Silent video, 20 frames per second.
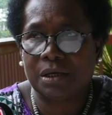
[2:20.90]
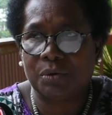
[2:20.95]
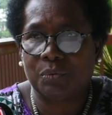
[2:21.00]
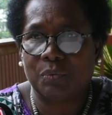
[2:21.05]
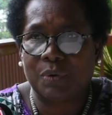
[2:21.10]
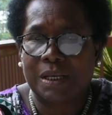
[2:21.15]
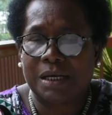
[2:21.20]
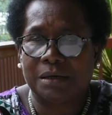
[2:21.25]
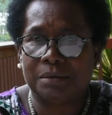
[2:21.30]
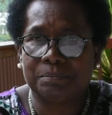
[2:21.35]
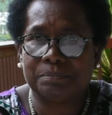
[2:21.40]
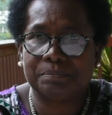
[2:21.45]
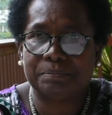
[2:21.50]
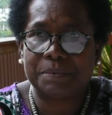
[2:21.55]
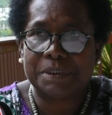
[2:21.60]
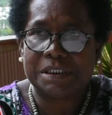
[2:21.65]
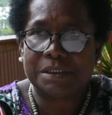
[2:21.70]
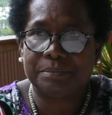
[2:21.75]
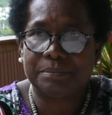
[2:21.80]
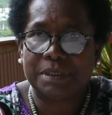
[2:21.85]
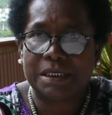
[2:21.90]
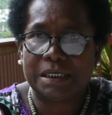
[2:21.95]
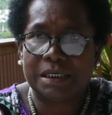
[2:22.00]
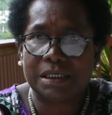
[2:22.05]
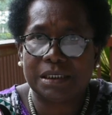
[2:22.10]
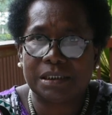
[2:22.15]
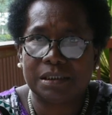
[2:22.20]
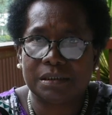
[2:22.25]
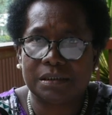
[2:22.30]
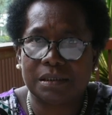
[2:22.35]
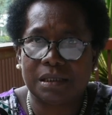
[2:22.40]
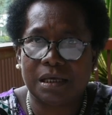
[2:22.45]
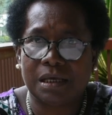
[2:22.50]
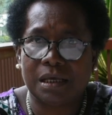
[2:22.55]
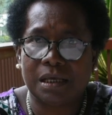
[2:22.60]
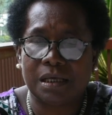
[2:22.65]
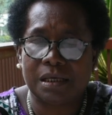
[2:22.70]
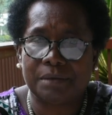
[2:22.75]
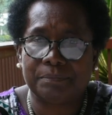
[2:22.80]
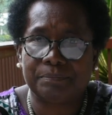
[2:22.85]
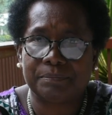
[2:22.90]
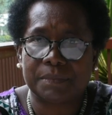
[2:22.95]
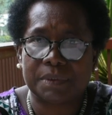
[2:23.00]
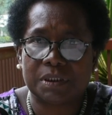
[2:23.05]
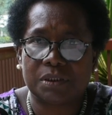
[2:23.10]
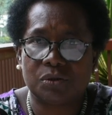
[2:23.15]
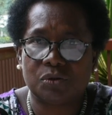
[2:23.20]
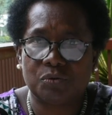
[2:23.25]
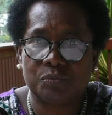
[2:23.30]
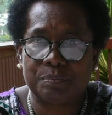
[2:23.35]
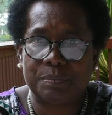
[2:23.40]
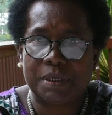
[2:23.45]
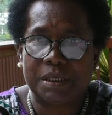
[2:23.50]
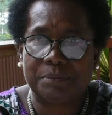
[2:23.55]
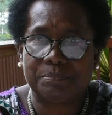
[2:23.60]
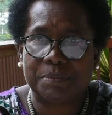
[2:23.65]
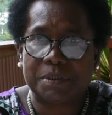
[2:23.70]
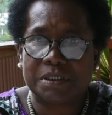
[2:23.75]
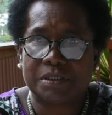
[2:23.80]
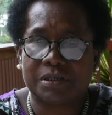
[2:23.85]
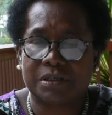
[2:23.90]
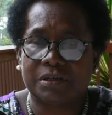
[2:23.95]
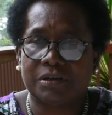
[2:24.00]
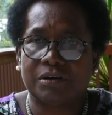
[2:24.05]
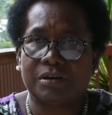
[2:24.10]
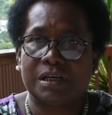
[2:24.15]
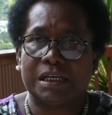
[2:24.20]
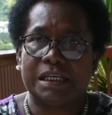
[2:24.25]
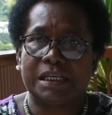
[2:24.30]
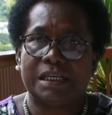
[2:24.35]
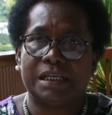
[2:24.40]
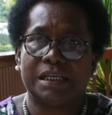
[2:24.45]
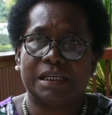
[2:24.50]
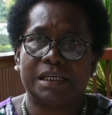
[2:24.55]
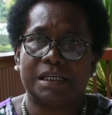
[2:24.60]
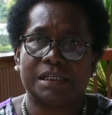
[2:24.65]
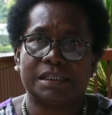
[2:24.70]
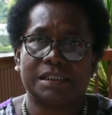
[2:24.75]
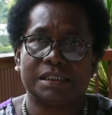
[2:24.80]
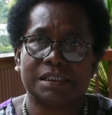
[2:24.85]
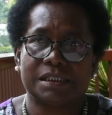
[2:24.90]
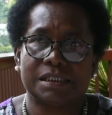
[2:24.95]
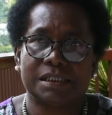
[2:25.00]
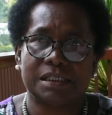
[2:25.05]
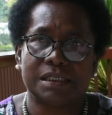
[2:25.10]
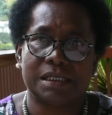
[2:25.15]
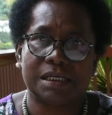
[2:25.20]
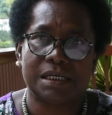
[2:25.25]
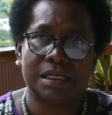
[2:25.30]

Well, peace building to me personally is